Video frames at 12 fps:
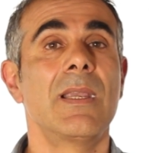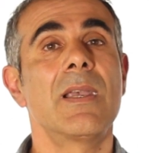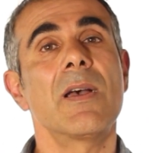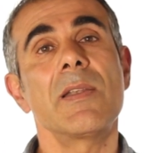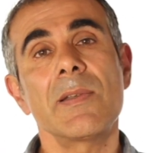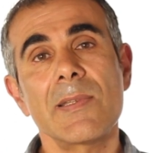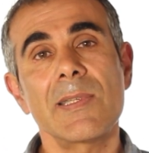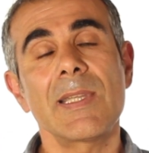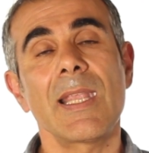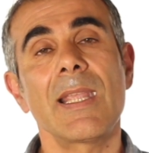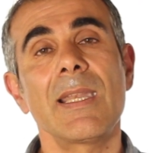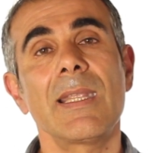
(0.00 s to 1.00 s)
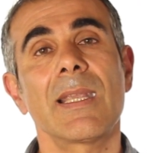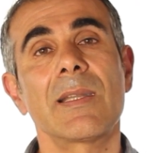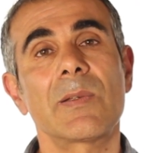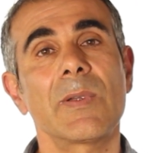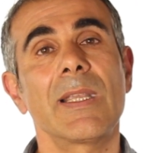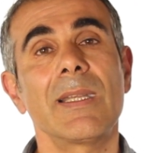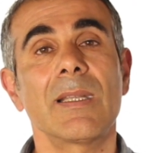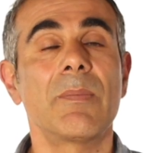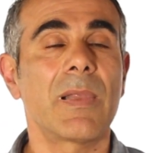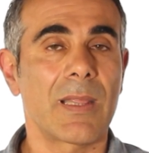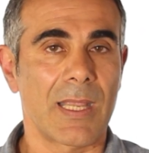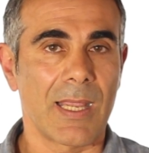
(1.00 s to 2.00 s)
Understanding and creating a
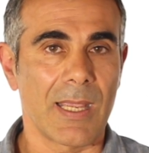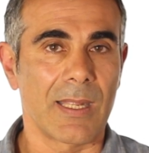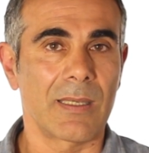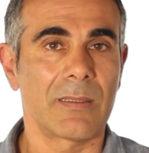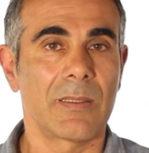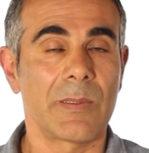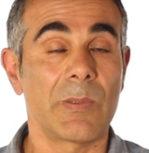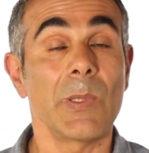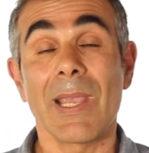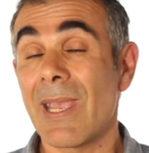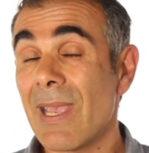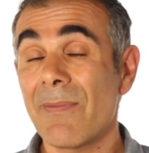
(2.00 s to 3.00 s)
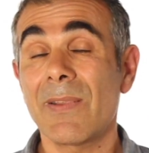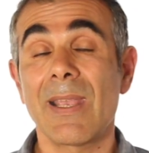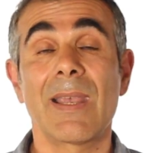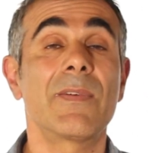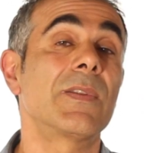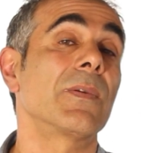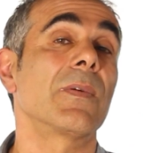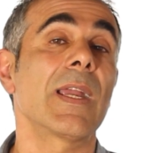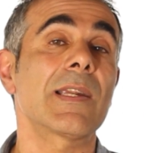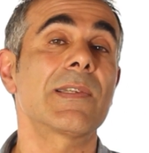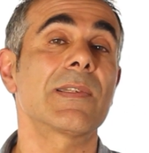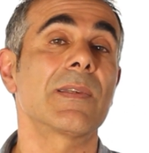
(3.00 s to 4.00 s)
plan. You have to have a
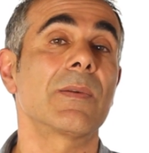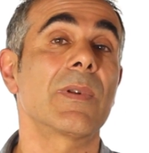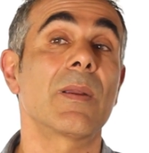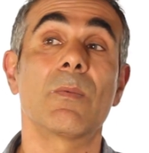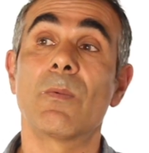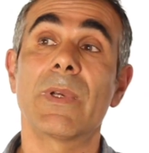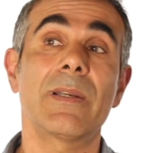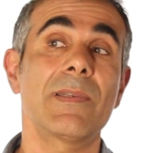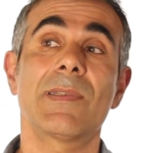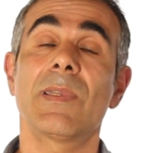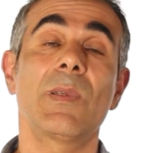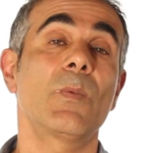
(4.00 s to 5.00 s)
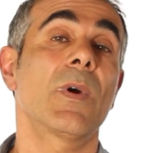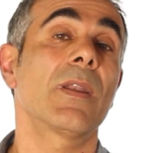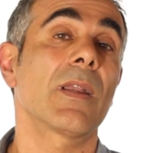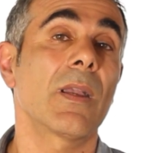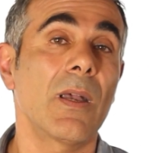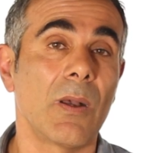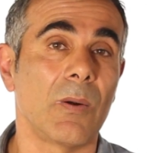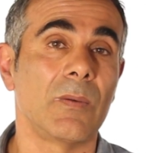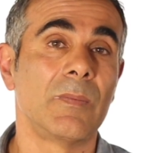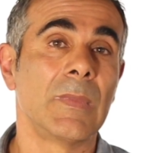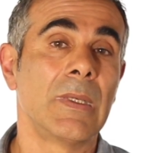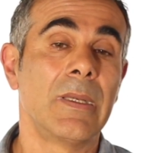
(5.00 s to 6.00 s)
direction around where is it you want to go.
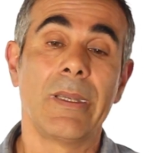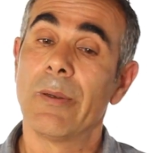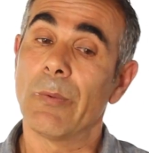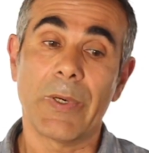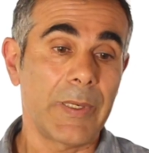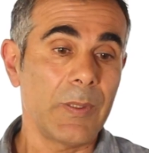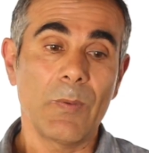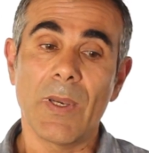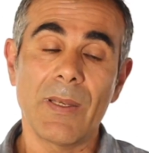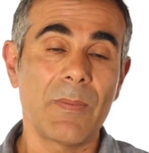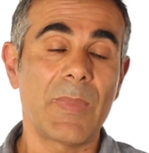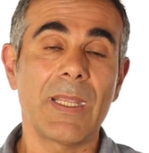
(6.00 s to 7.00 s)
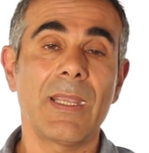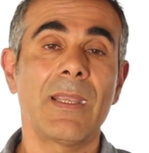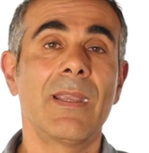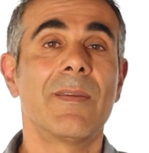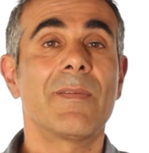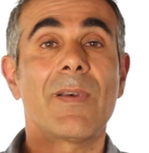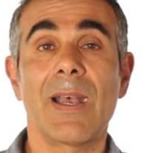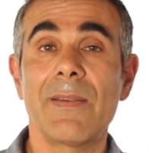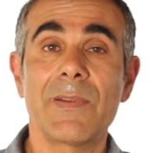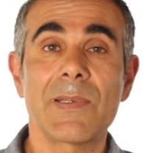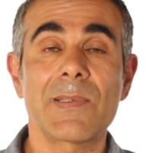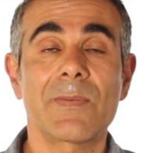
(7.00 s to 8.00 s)
Where do you want to be
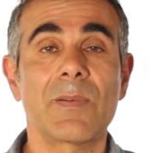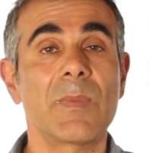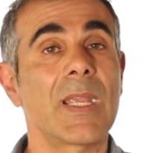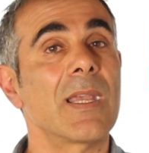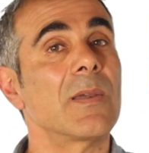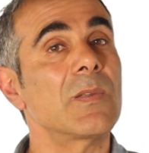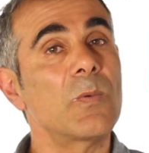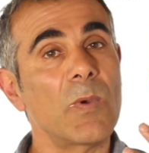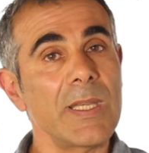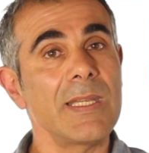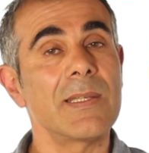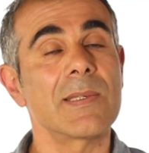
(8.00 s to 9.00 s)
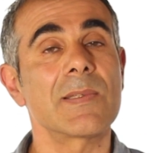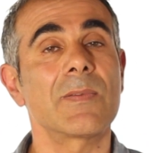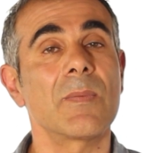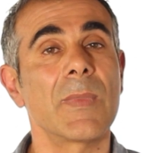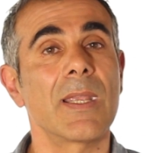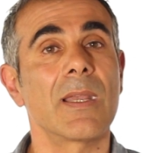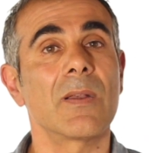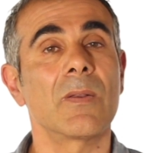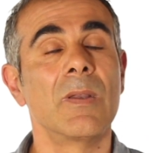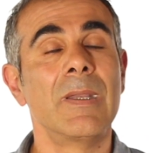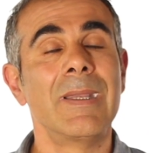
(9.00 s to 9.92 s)
5 years from now, 20 years from now?